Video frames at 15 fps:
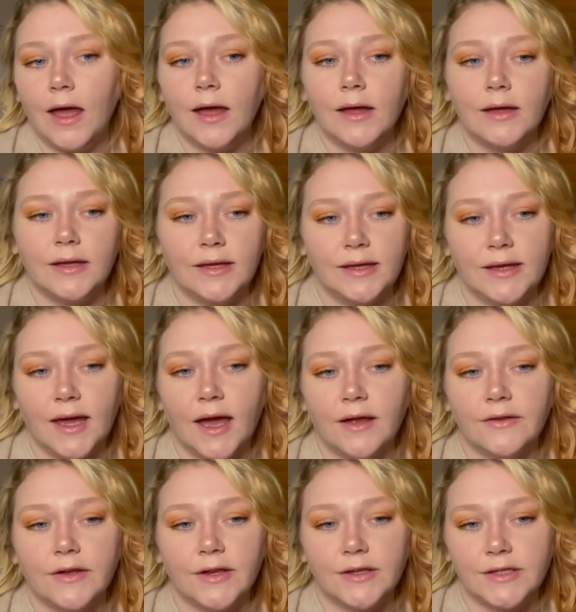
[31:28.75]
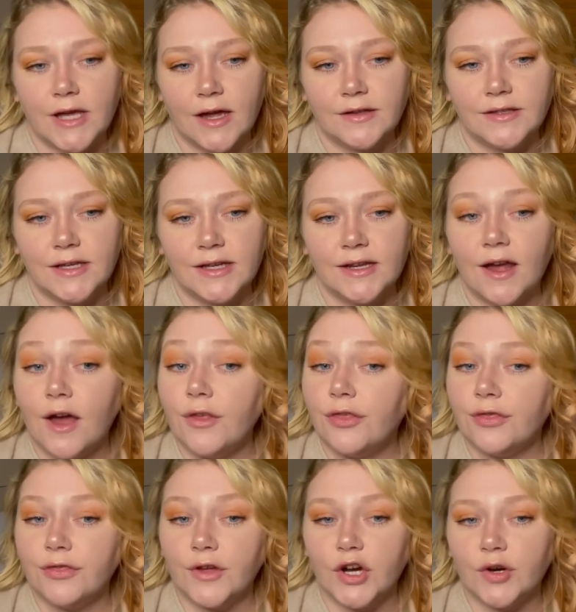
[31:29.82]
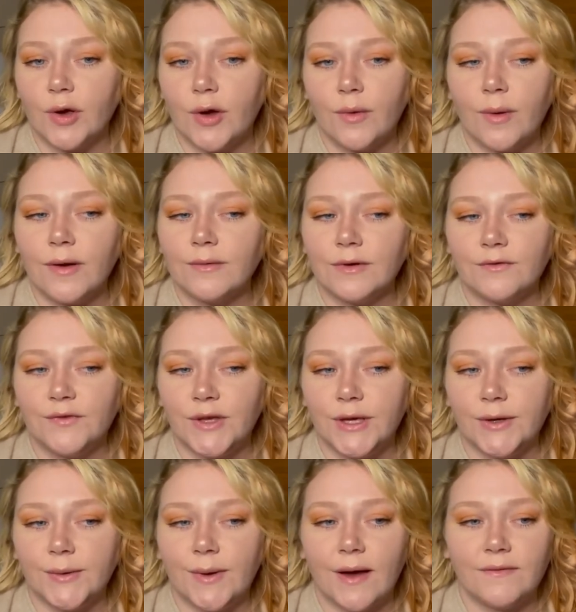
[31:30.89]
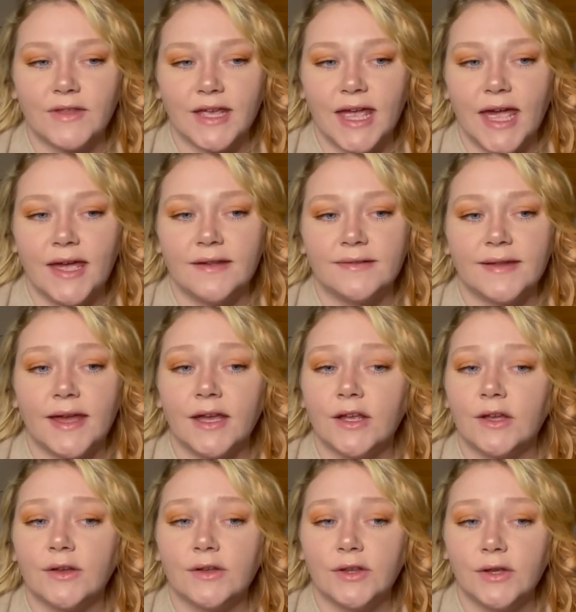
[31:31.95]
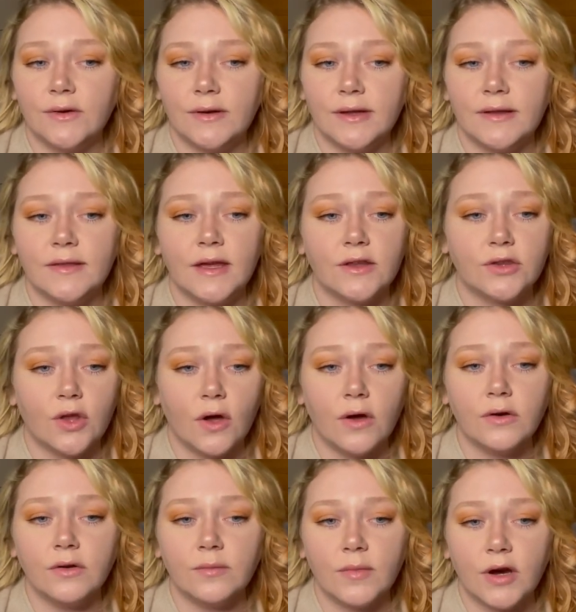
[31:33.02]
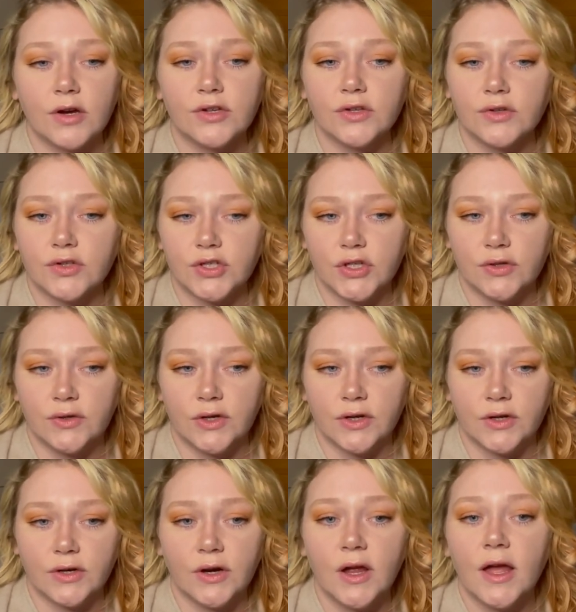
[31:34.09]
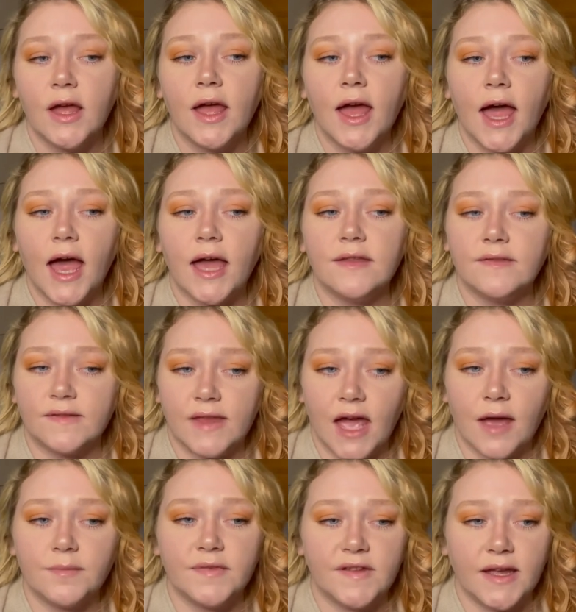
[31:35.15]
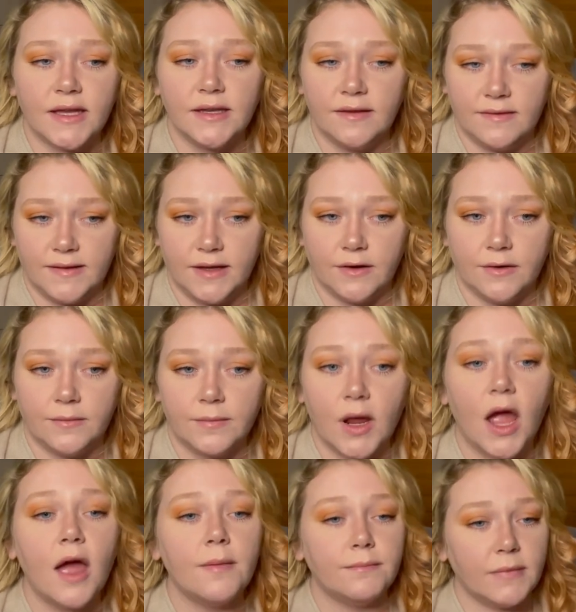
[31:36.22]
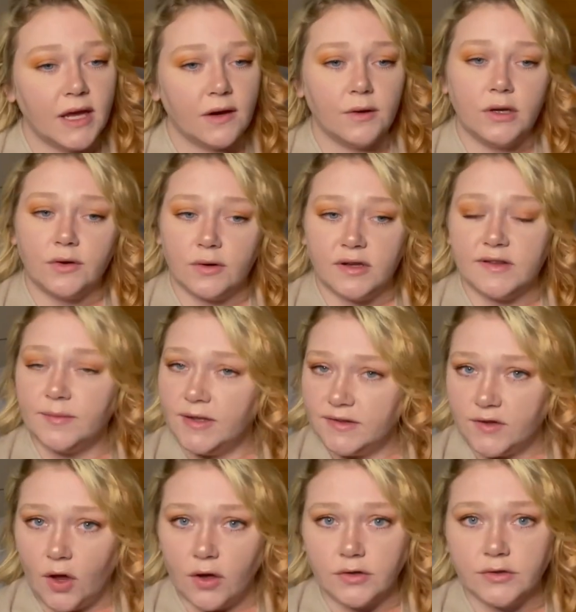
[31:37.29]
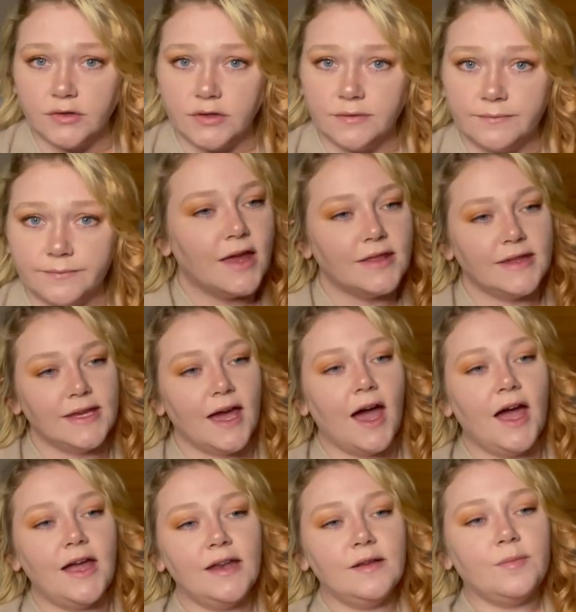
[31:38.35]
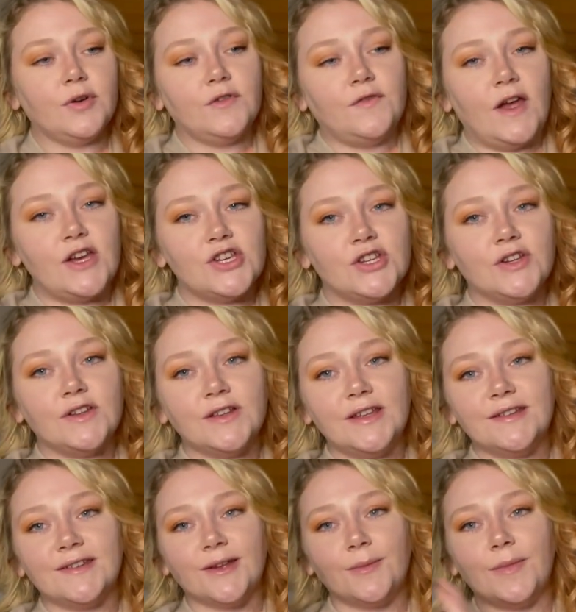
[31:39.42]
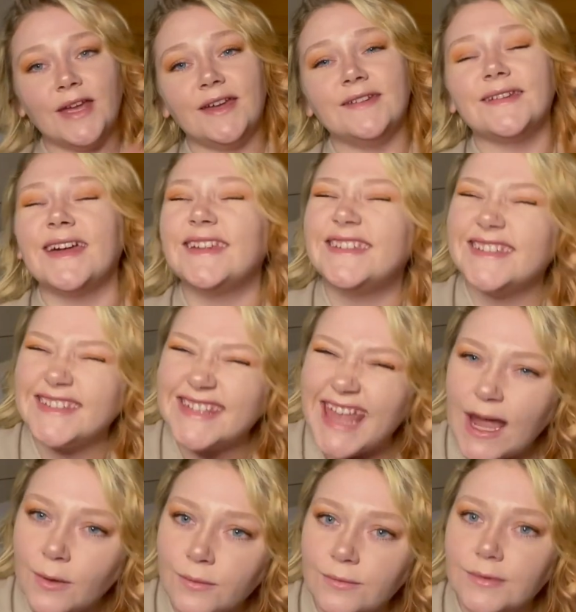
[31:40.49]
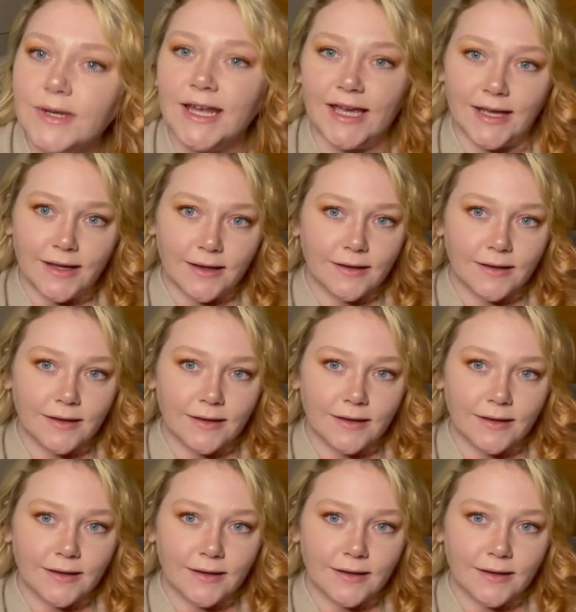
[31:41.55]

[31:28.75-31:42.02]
he had conducted a thorough review of the case and concluded that Donald Marshall Jr. had stabbed Sandy Seale. Merry Christmas, Donald. The unprofessionalism is astounding.